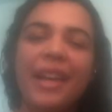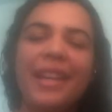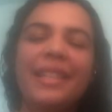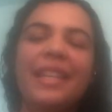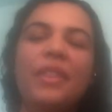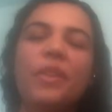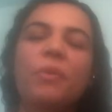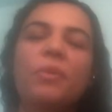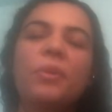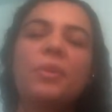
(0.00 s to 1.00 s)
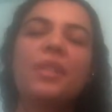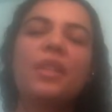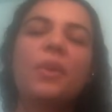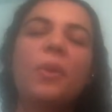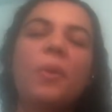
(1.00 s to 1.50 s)
That is at the root,
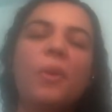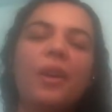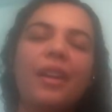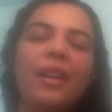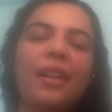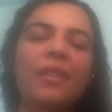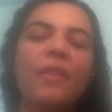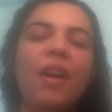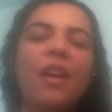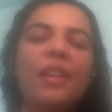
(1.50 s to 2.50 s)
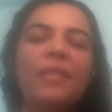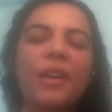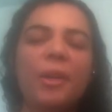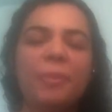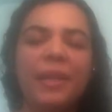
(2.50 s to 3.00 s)
the core of all of
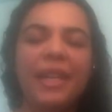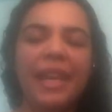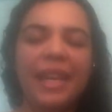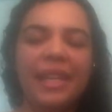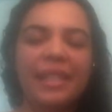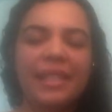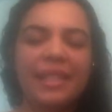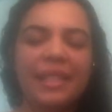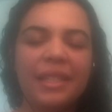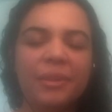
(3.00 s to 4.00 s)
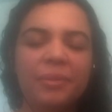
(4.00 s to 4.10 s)
our beings.